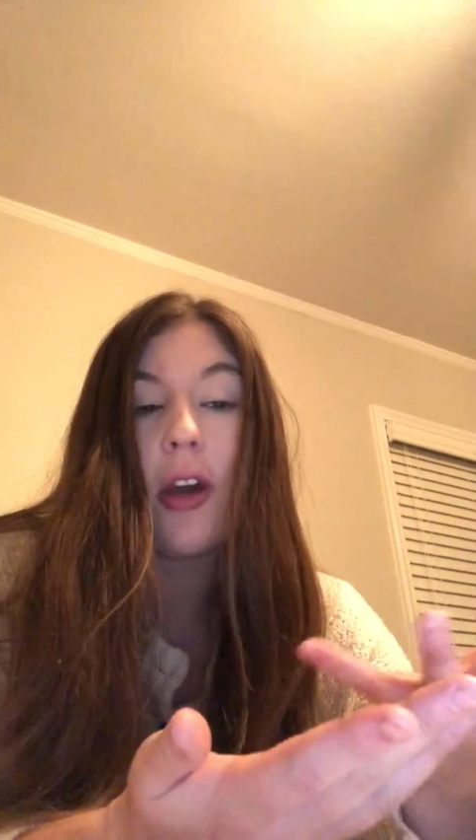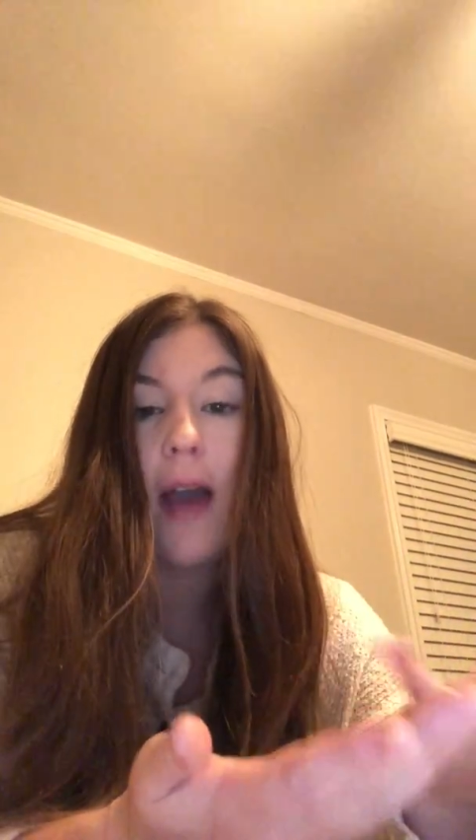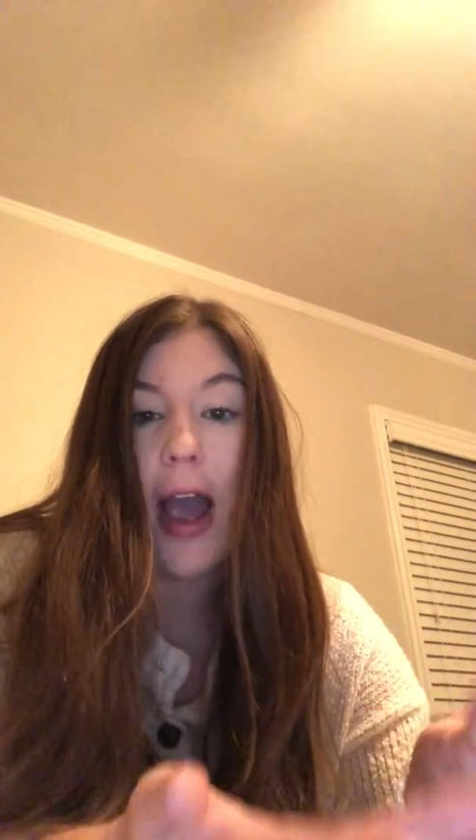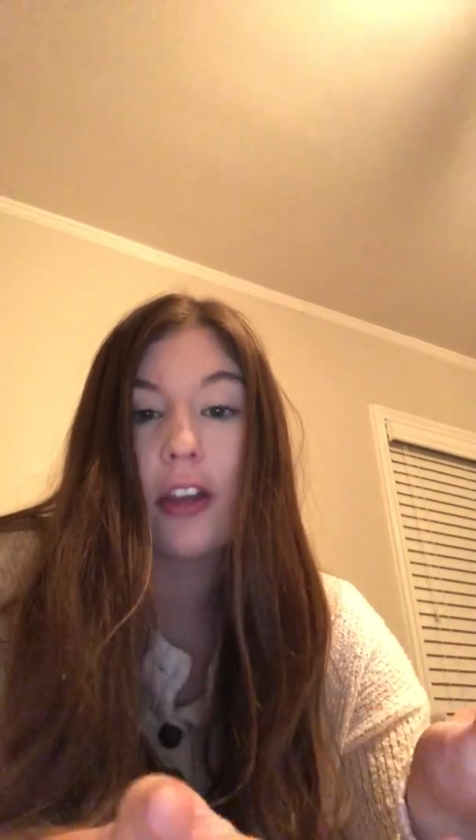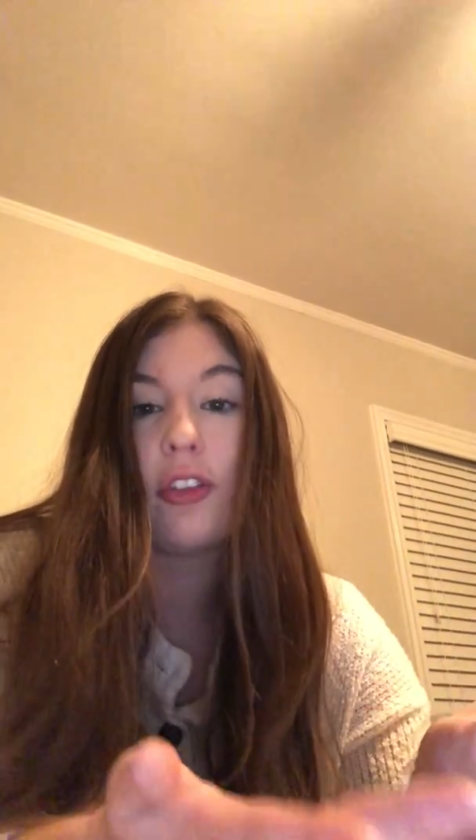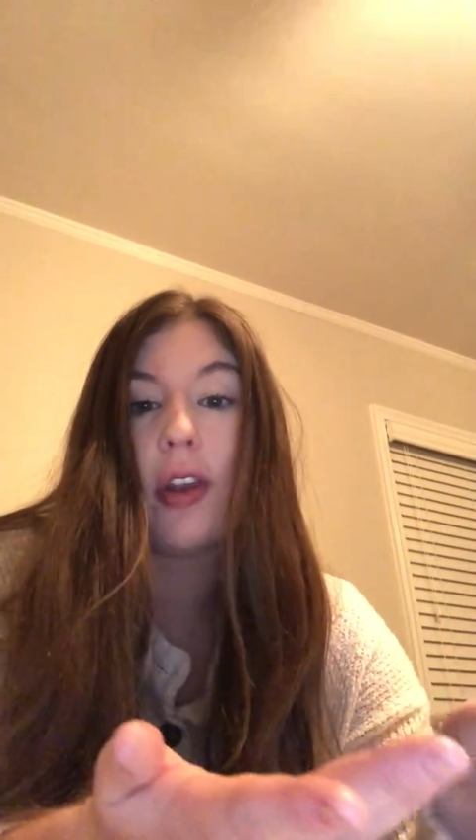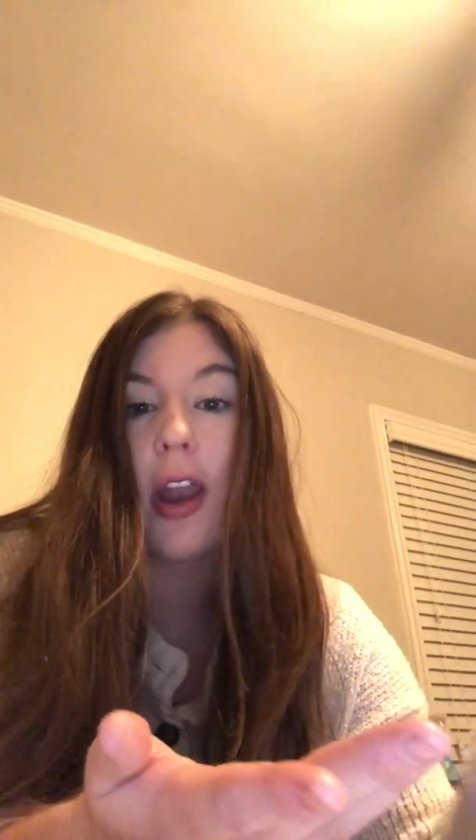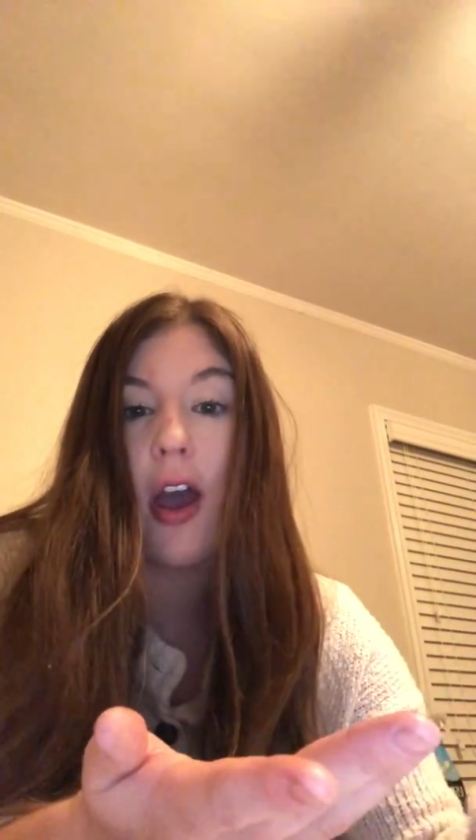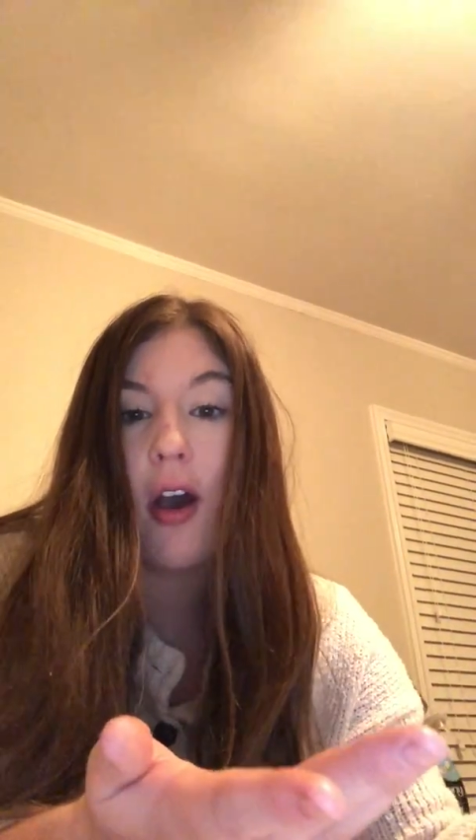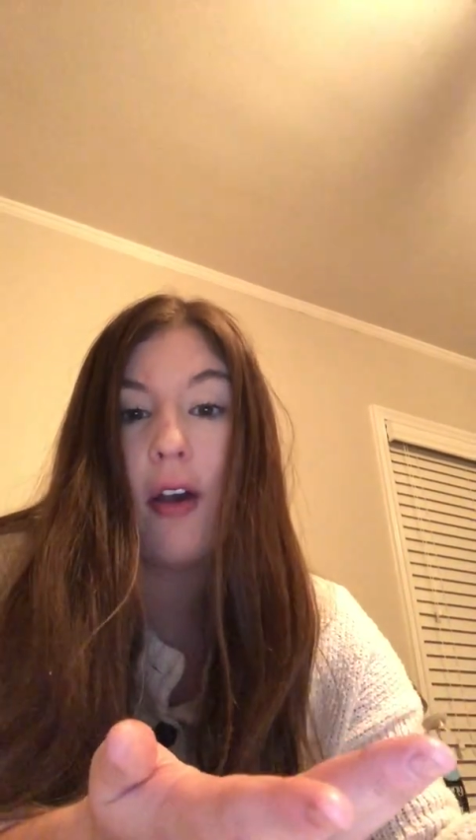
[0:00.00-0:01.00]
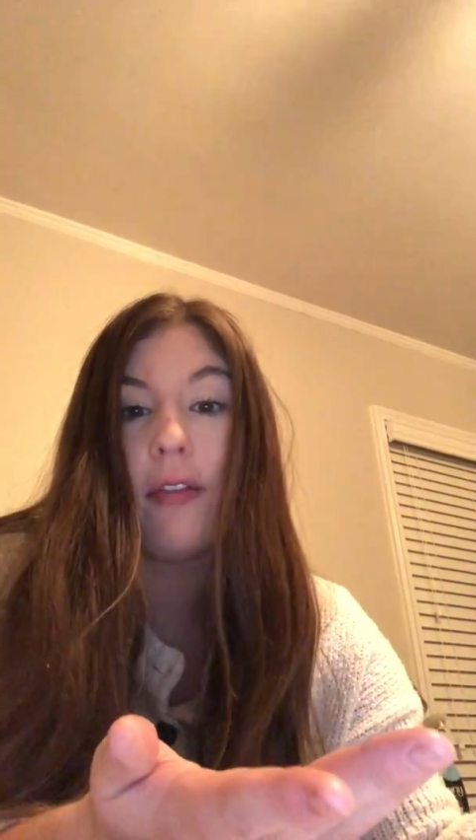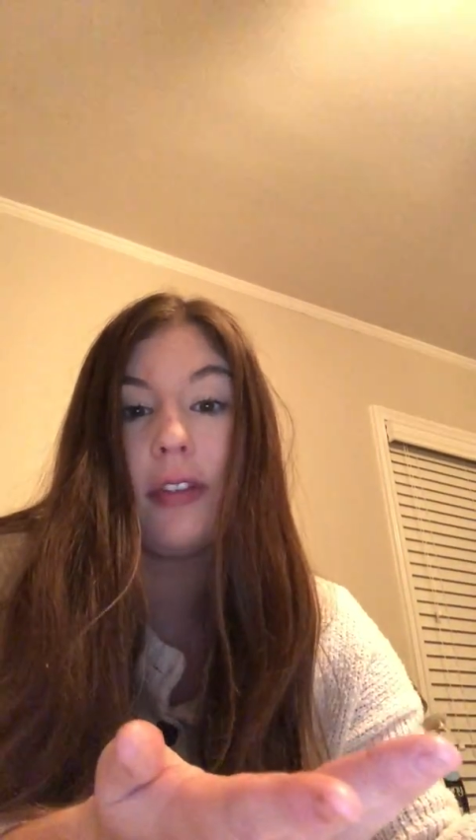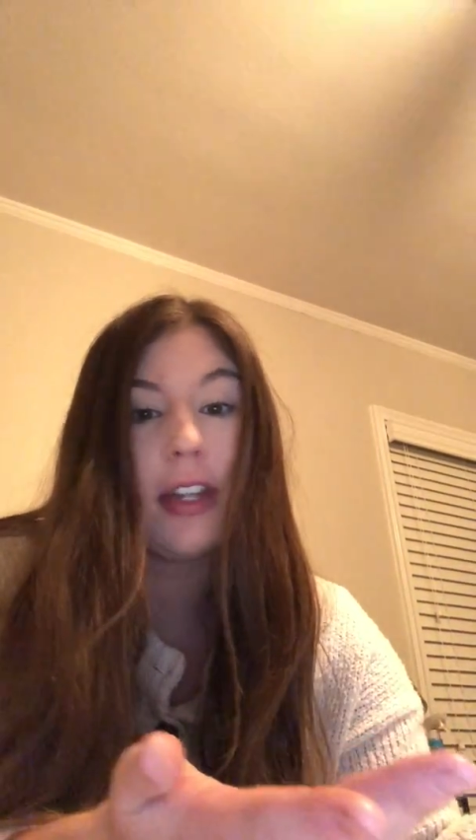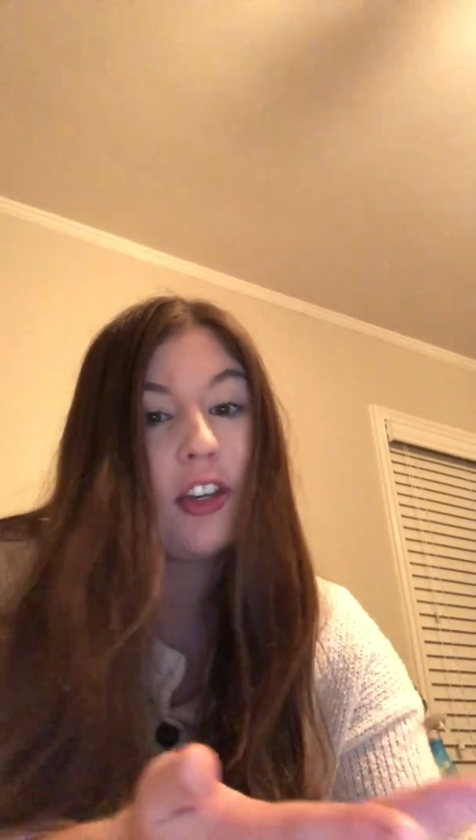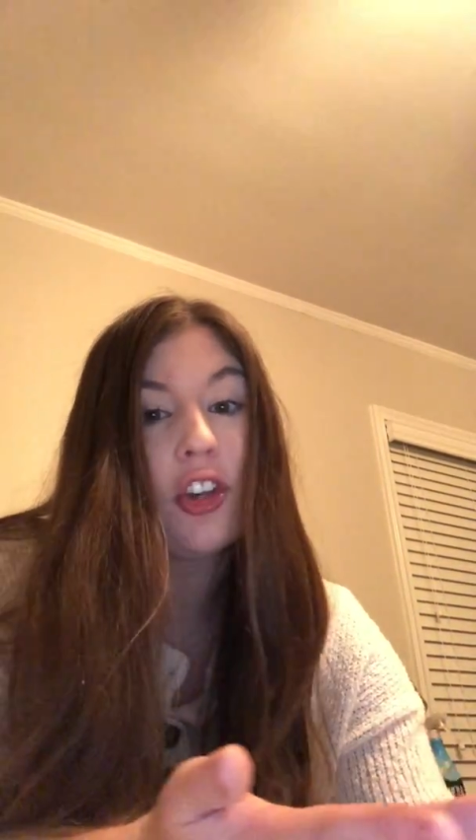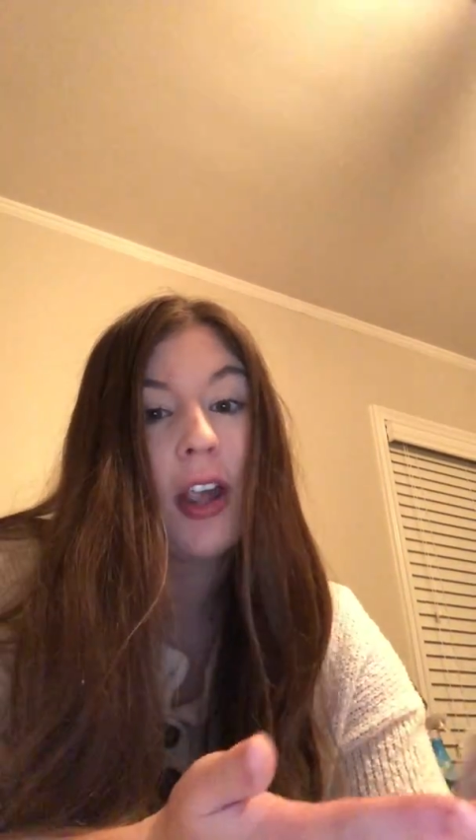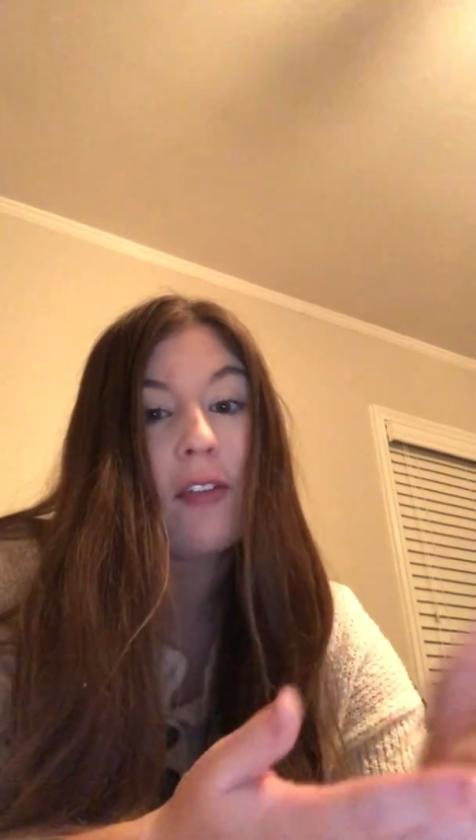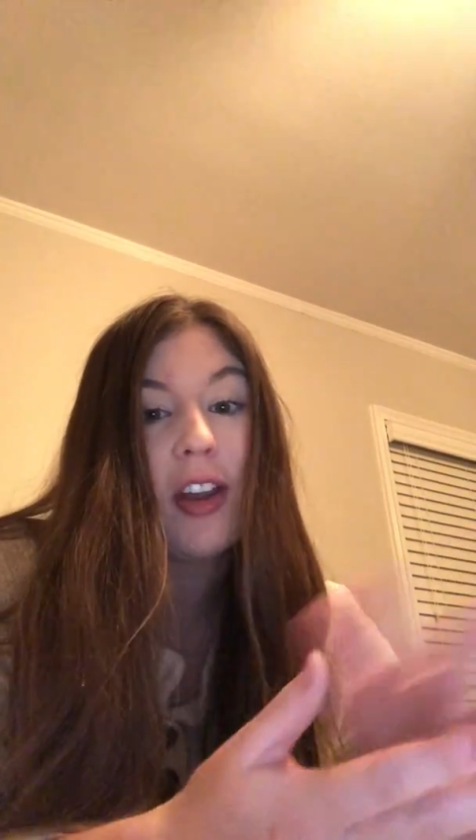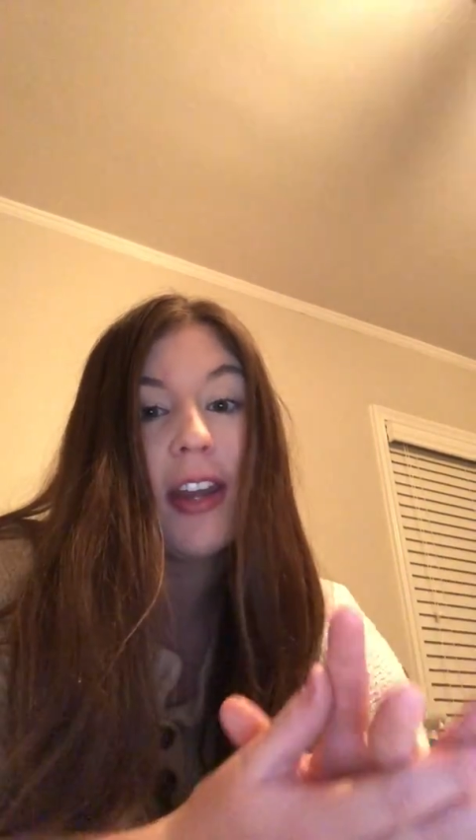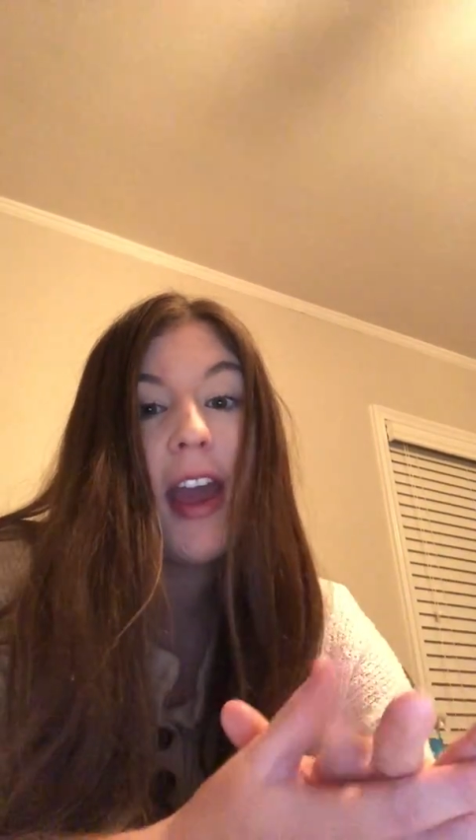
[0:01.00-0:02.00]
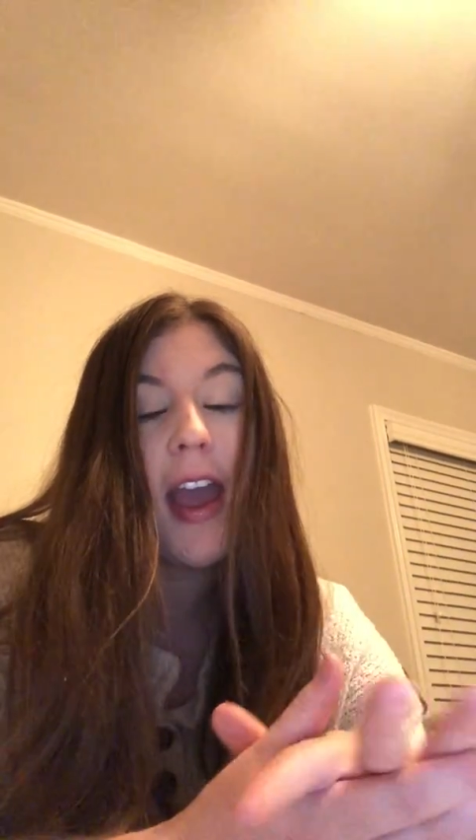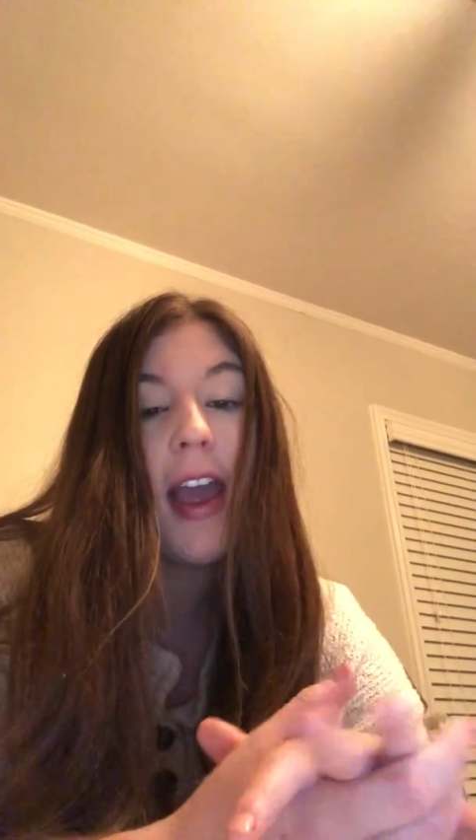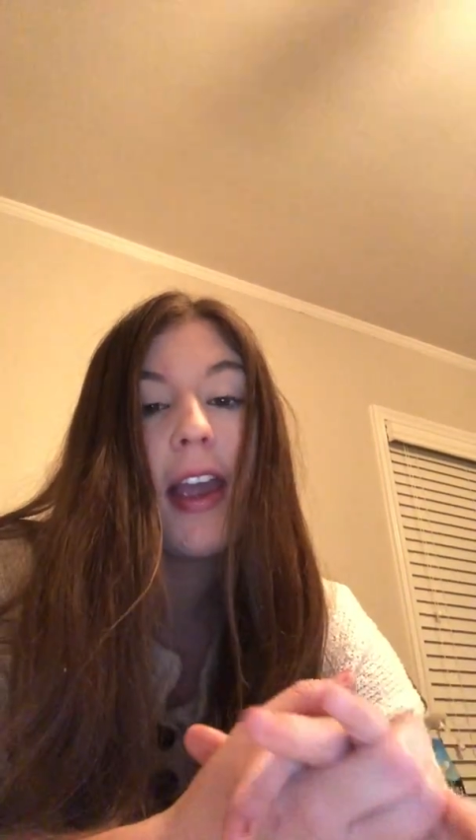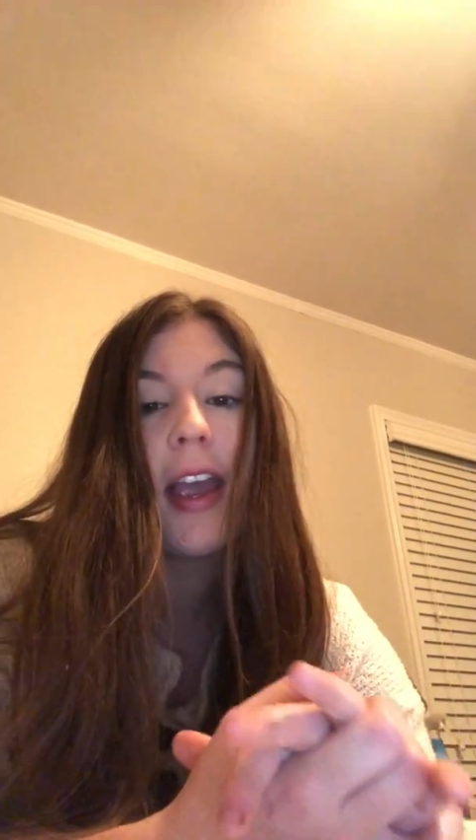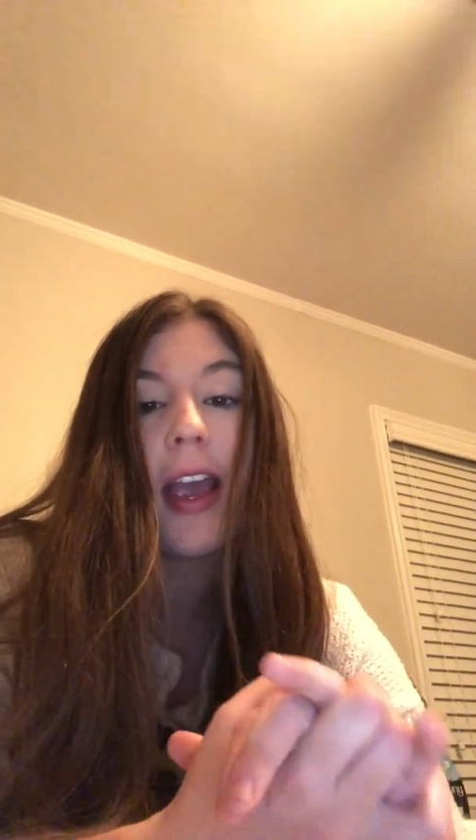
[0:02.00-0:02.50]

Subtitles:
action of teaching every day.